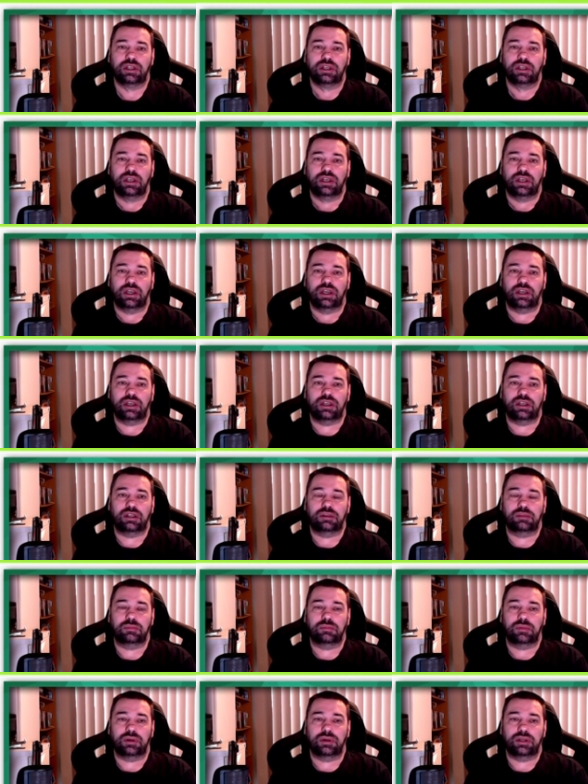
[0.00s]

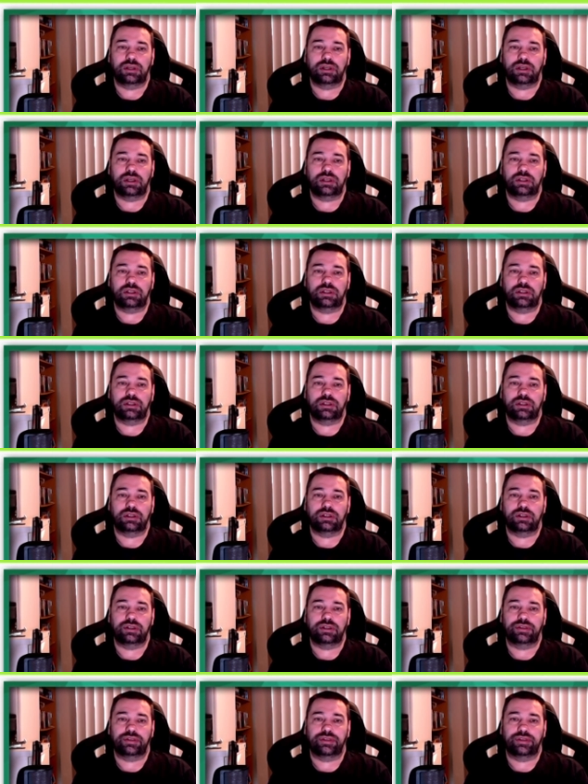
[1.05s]
um,
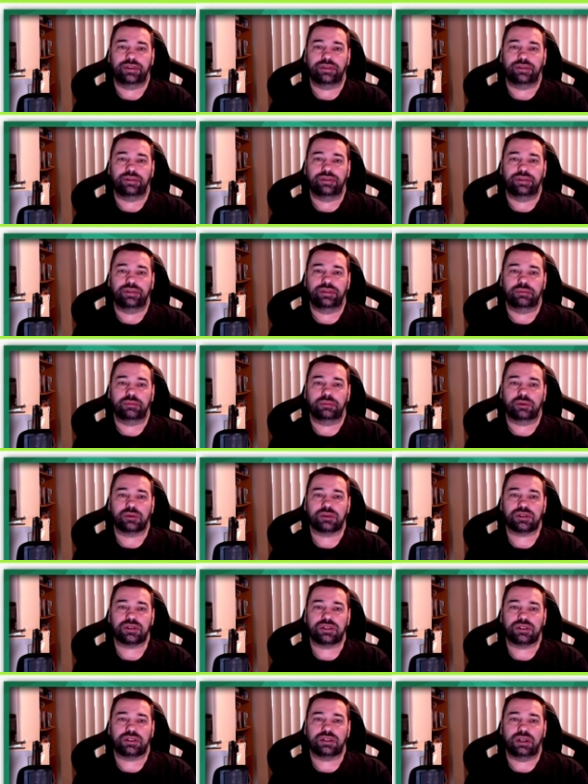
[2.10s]
in the the
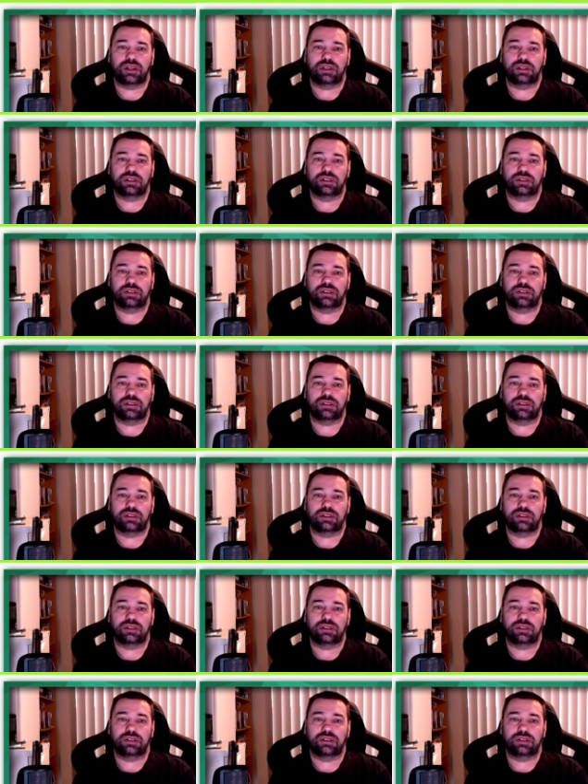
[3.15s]
most uh,